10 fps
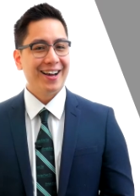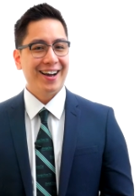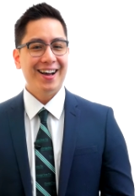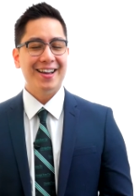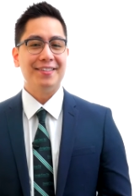
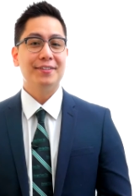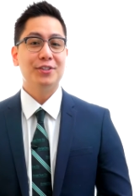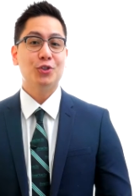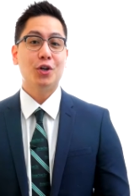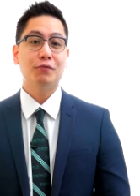Hi, this
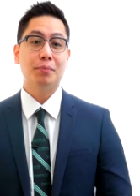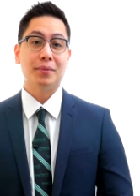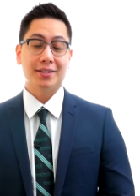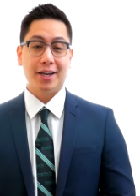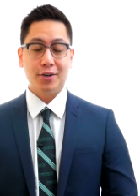is John from
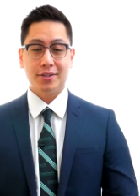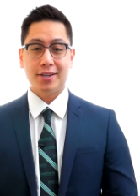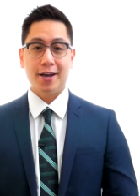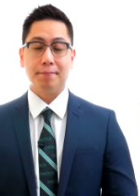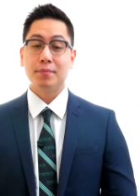Design Your
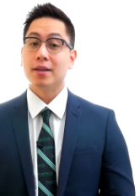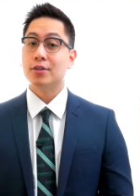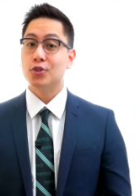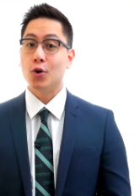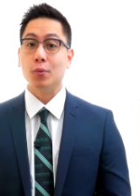Tie.
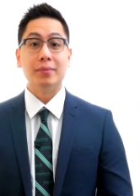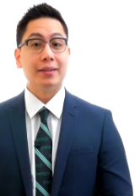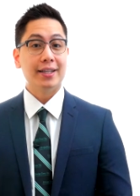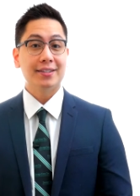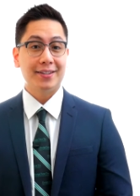So
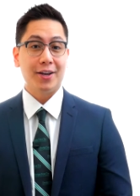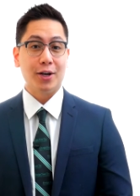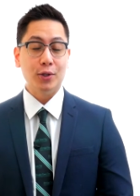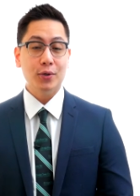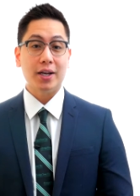let's take a
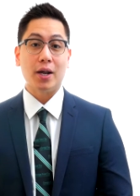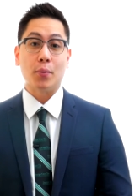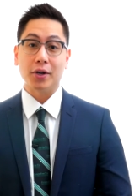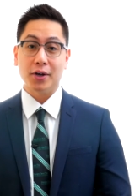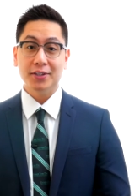look at our
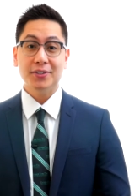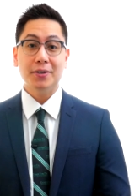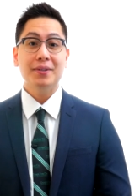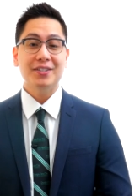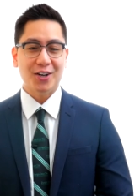
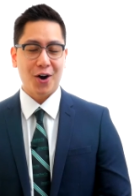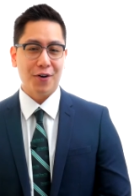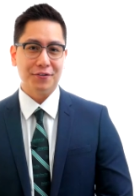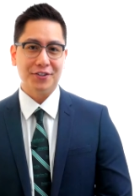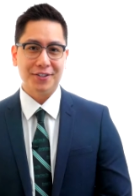custom
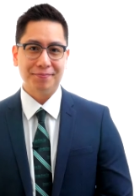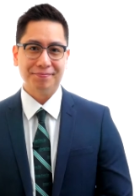scarves.